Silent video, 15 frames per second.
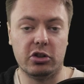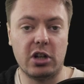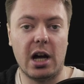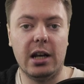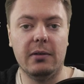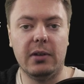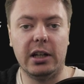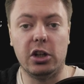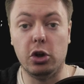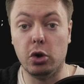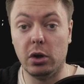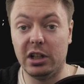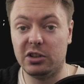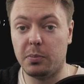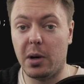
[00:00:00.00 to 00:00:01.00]
kind of like
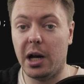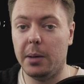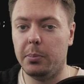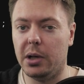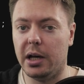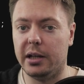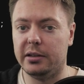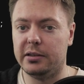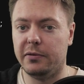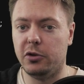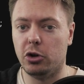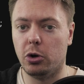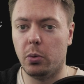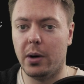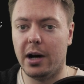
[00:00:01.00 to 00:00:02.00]
Unix pipelines if
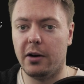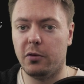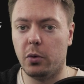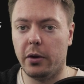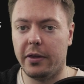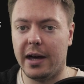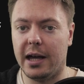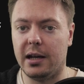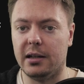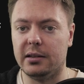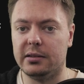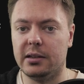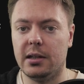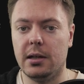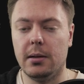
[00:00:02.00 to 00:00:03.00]
you're aware of what that
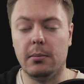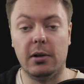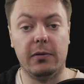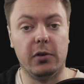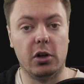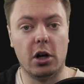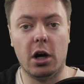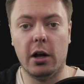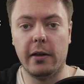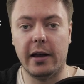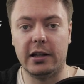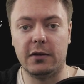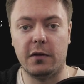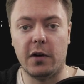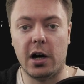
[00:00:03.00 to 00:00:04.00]
is. But if you're not,
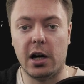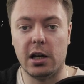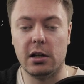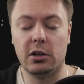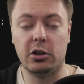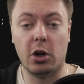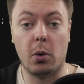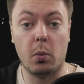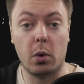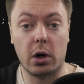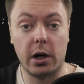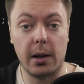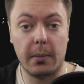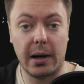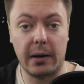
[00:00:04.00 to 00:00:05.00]
that's fine. Don't
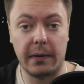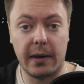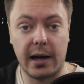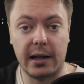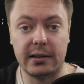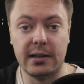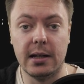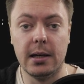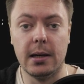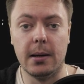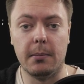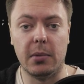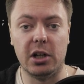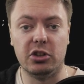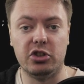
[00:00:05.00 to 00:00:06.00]
worry about that.
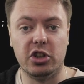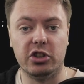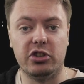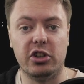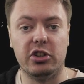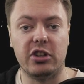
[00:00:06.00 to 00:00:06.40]
But it's just this